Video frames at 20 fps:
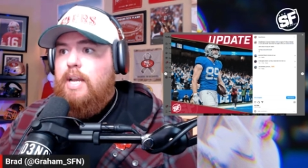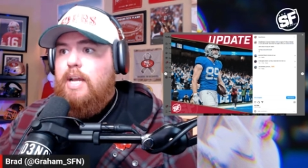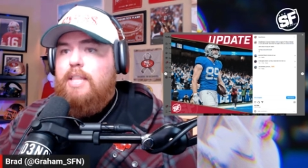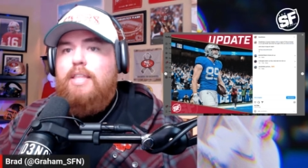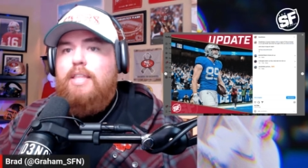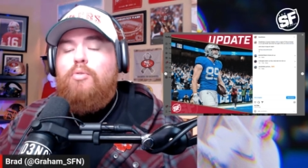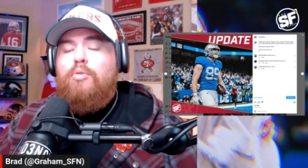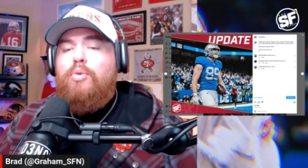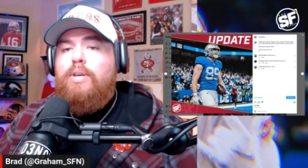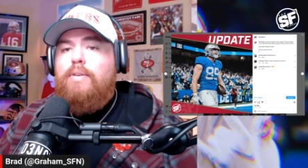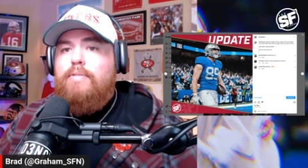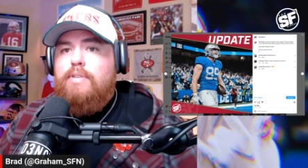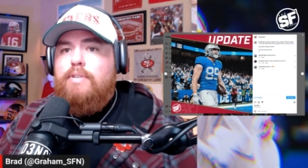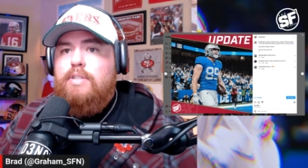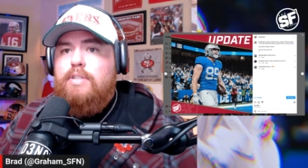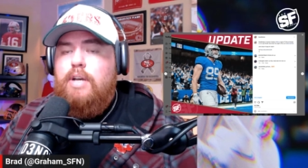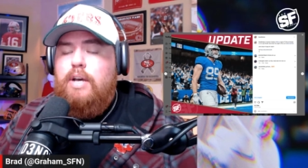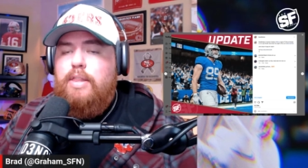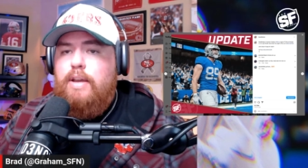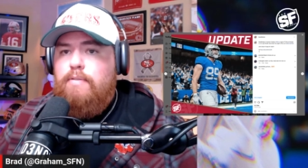I think we even
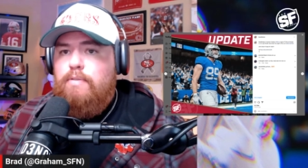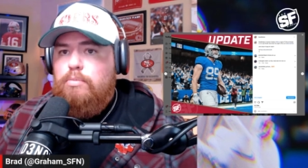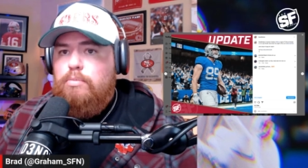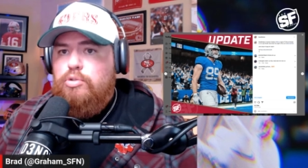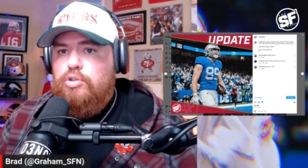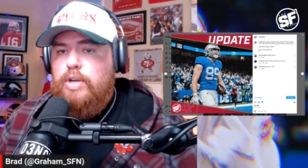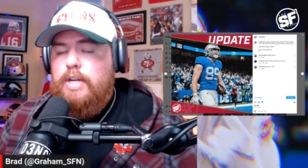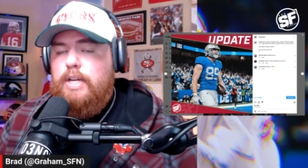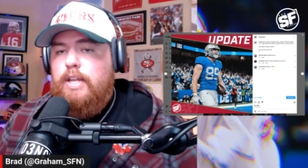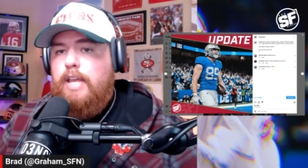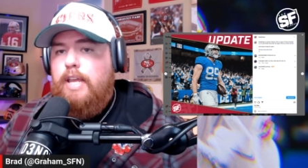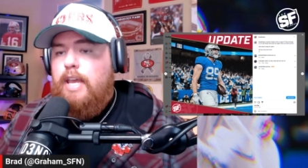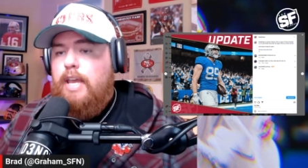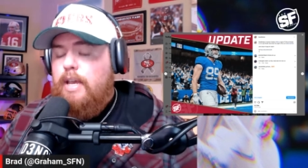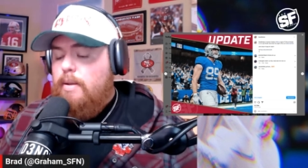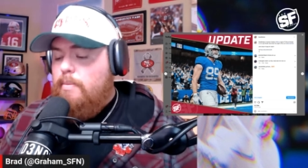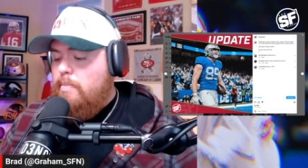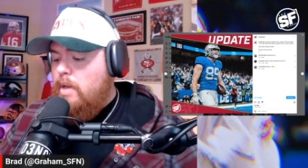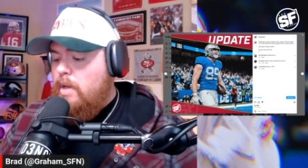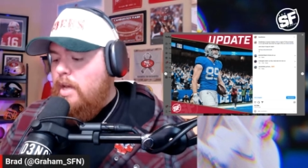saw that from training
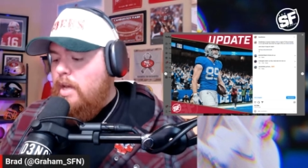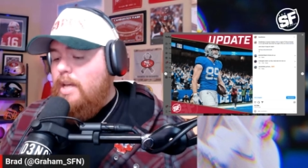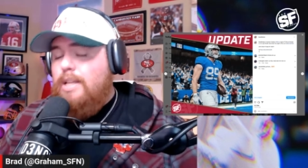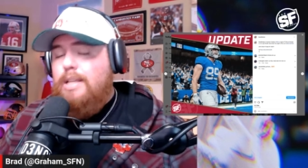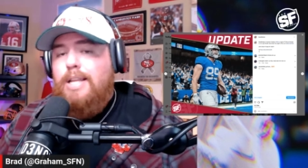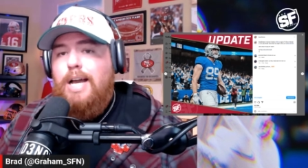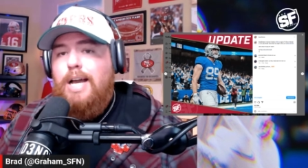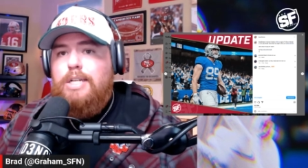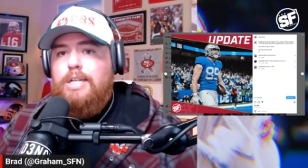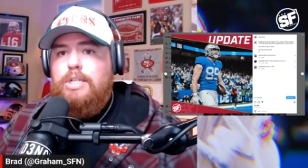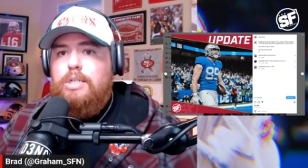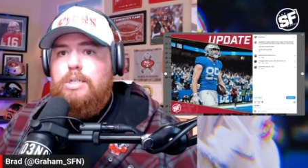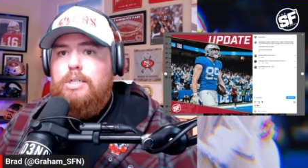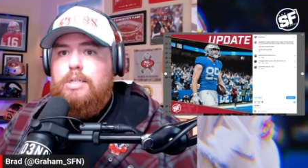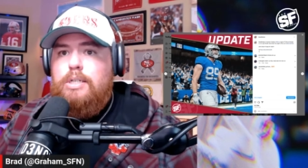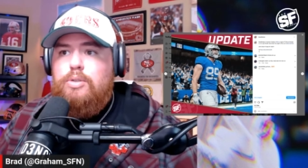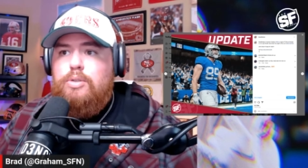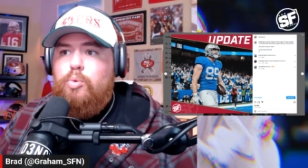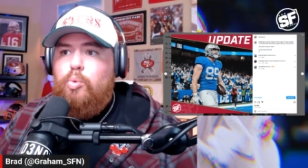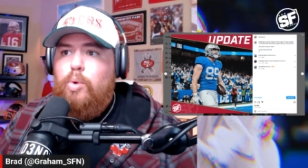camp last year
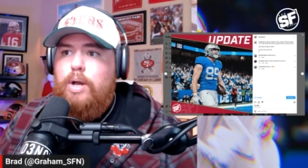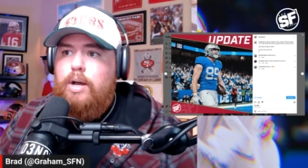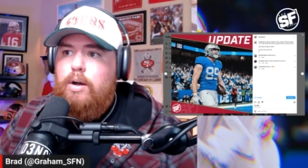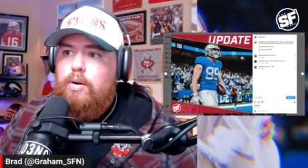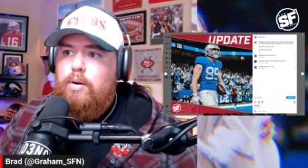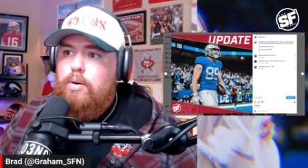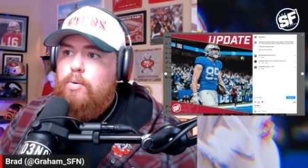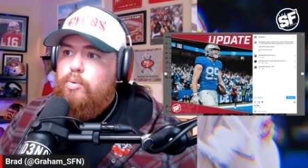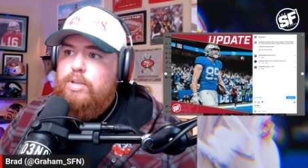as well.